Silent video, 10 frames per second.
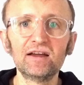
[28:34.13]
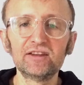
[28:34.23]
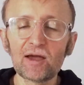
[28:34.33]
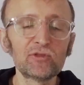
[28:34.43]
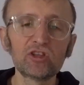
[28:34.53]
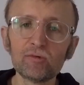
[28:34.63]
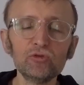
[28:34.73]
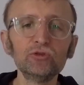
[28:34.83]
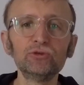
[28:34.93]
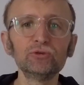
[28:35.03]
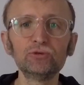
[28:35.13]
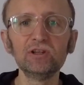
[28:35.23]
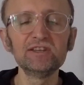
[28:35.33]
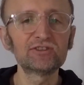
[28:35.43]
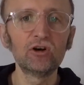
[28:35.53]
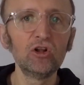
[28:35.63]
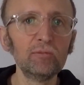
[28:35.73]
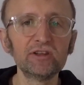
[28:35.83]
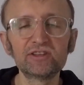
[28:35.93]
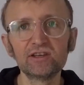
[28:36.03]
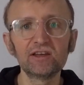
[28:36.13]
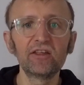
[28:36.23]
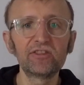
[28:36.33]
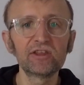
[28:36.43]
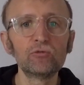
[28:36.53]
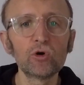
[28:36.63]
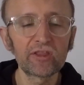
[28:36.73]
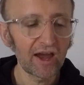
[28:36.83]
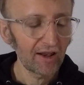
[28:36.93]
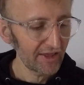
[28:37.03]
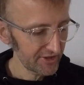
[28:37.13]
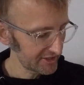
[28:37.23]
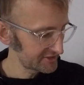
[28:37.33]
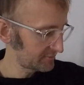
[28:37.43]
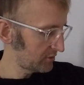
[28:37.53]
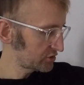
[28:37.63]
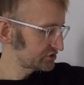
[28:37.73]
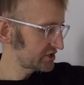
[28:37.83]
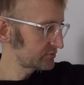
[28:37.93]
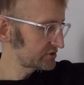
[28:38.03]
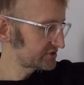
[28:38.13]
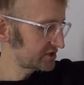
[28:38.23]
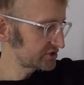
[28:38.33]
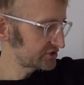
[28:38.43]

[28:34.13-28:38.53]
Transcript: And I'm not able to list all, but I think worth highlighting is the Blockchain Research